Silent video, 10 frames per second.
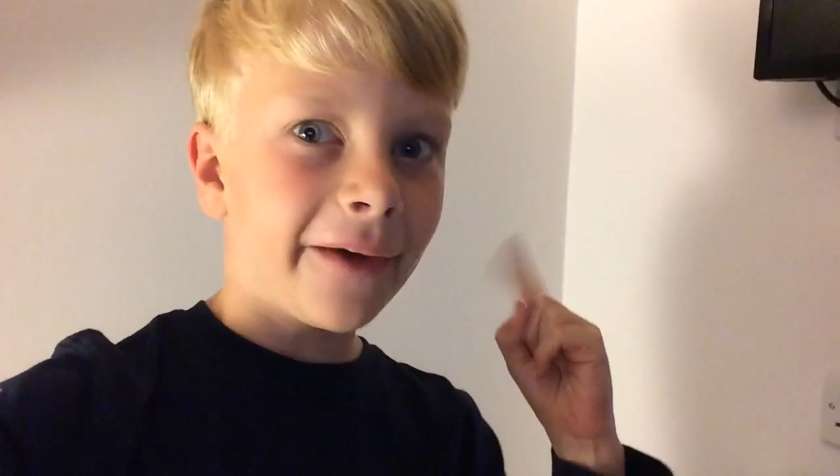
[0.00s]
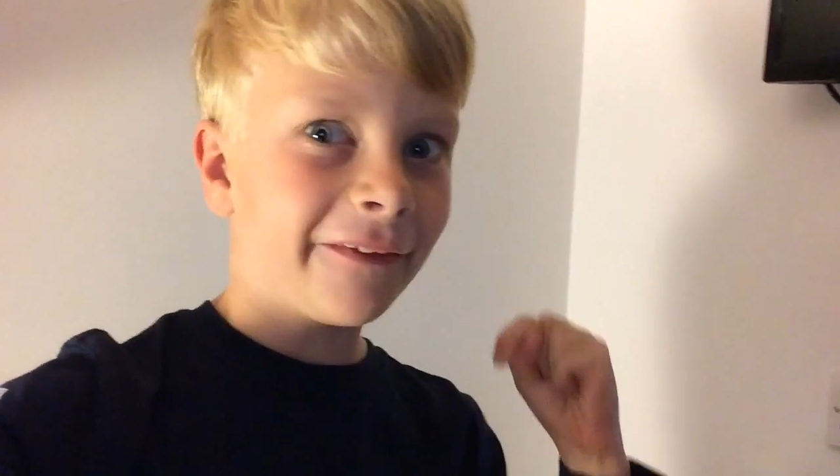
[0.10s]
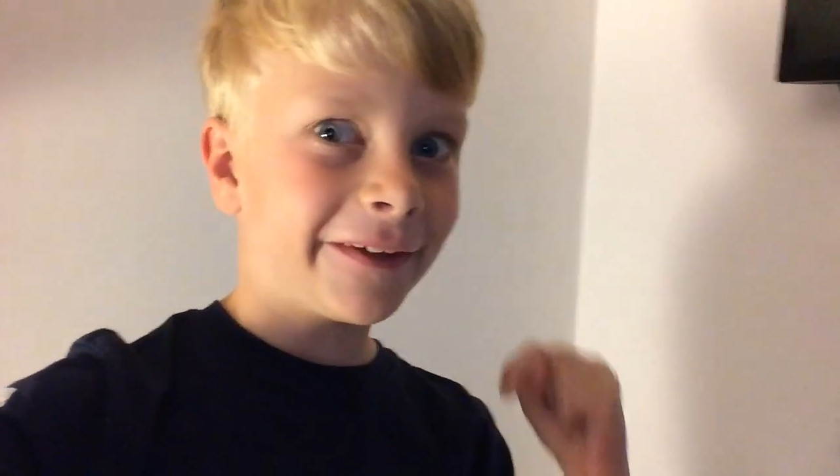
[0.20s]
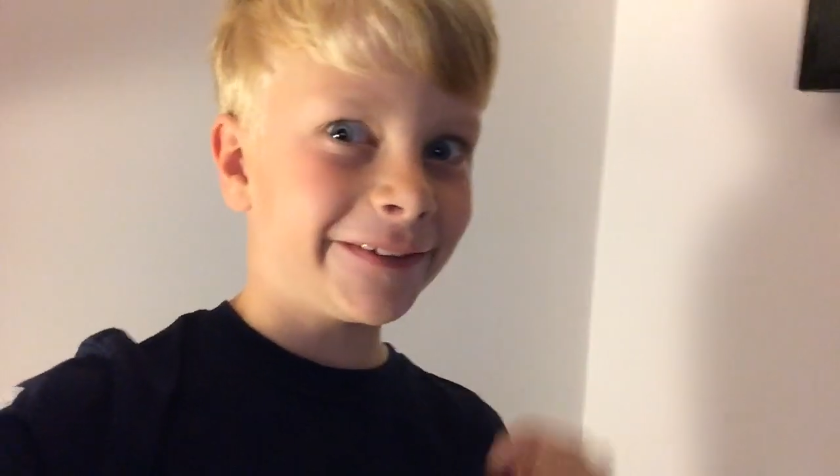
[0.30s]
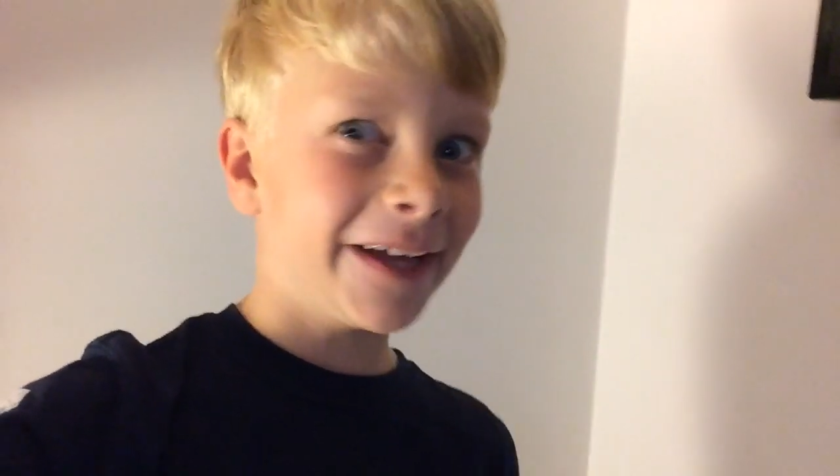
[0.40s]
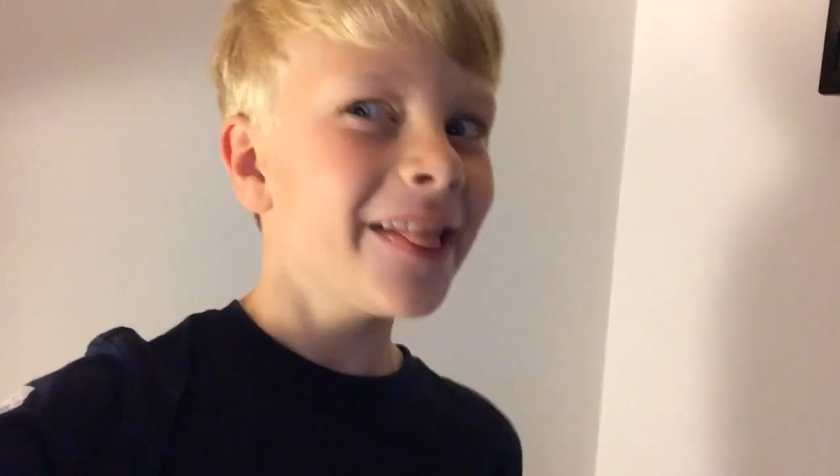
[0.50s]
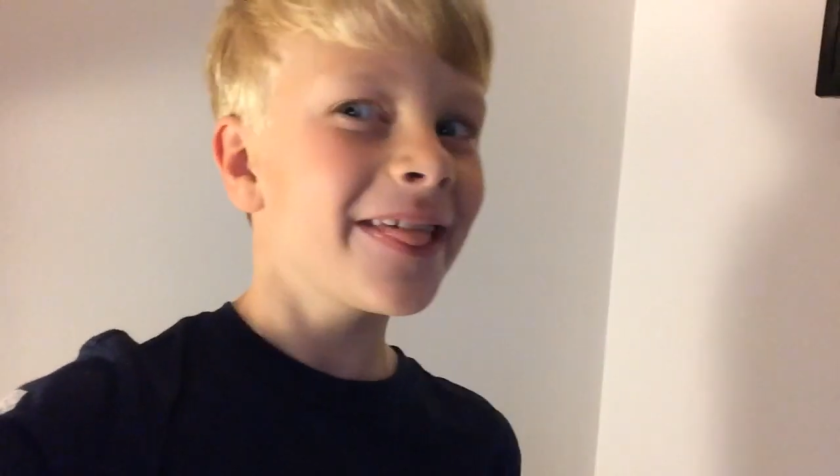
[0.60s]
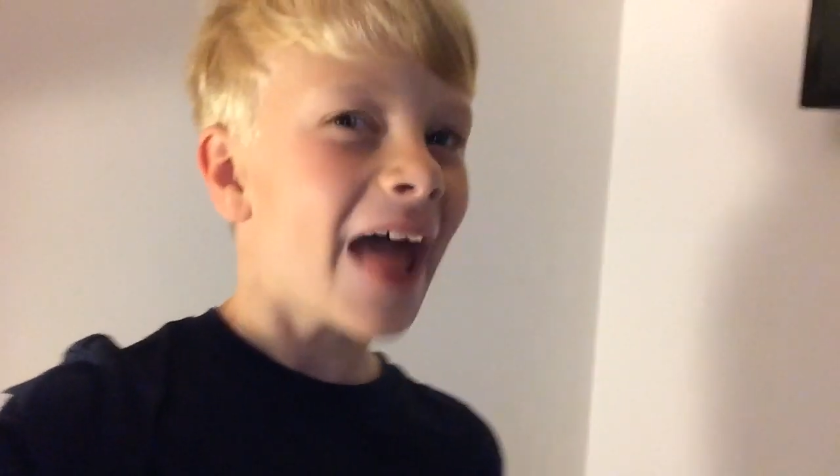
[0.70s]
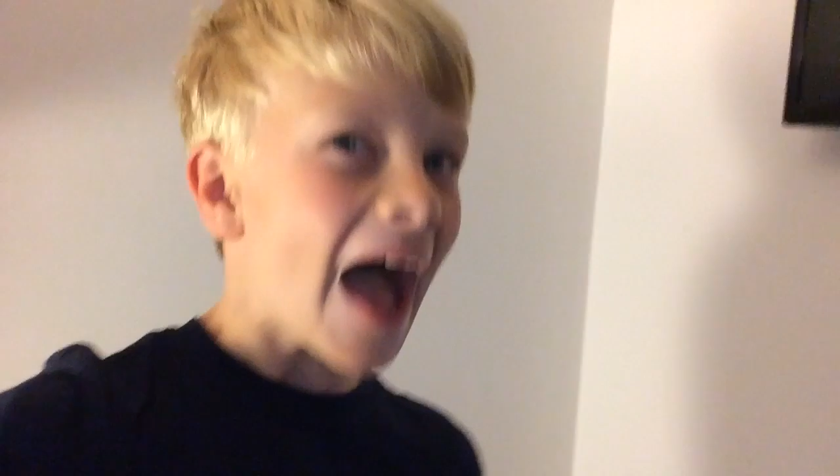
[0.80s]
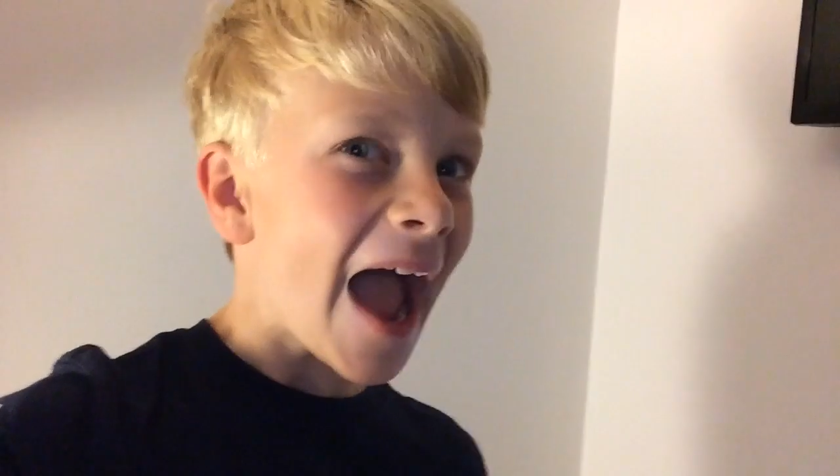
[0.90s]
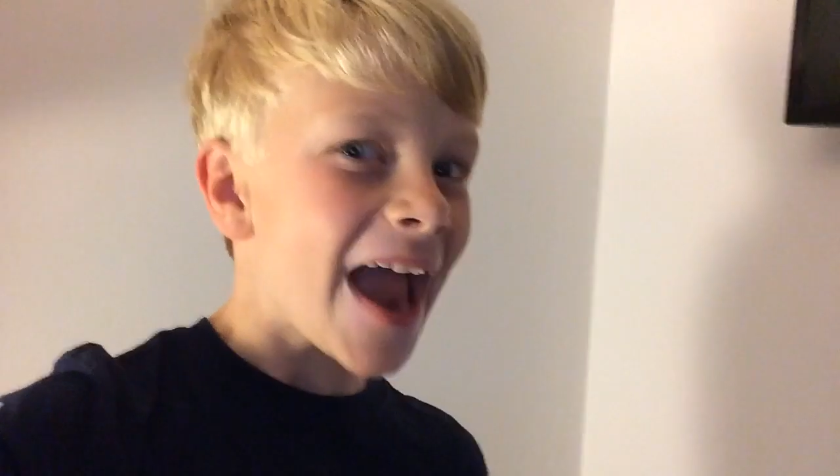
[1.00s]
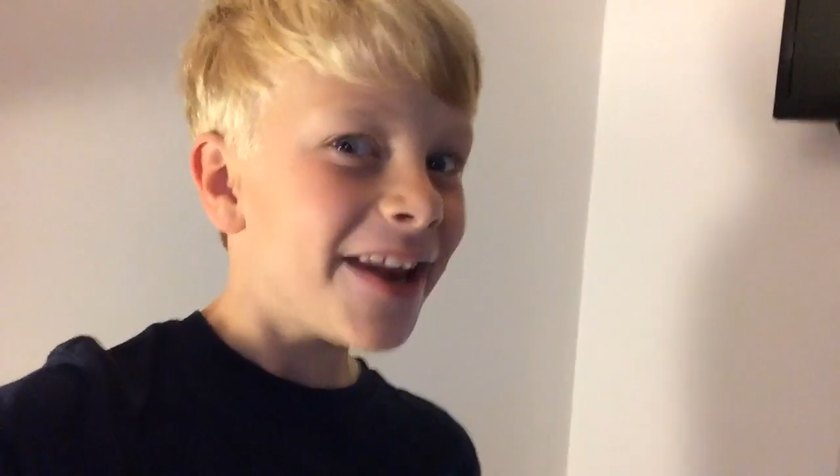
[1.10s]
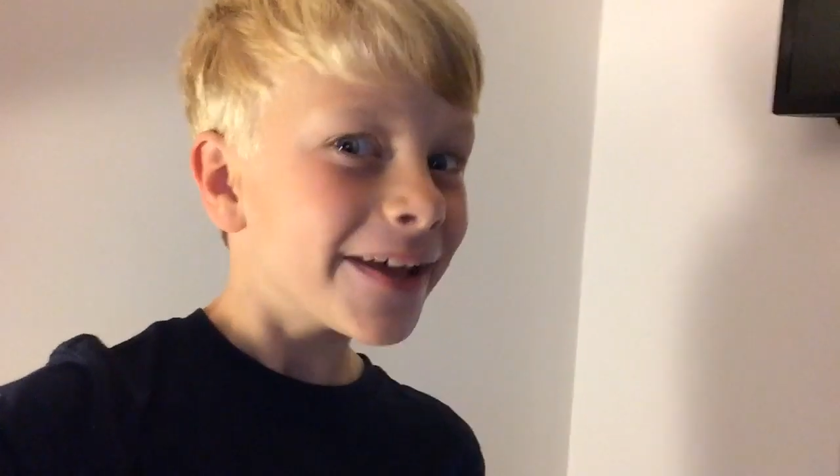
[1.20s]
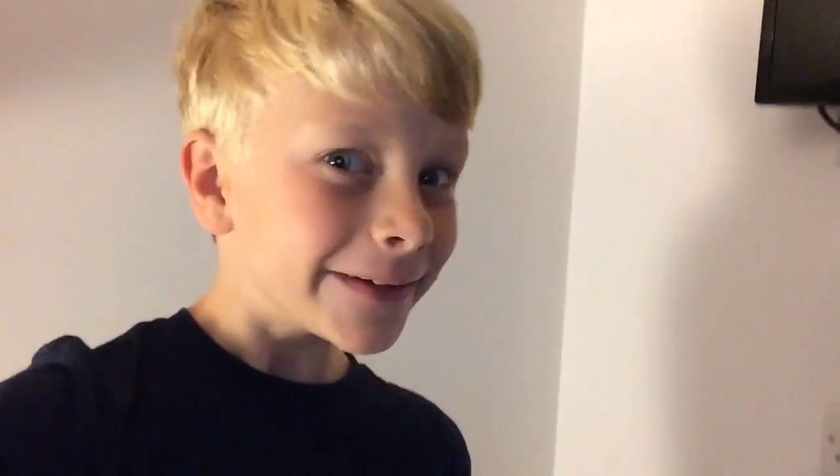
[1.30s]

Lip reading: on the good side,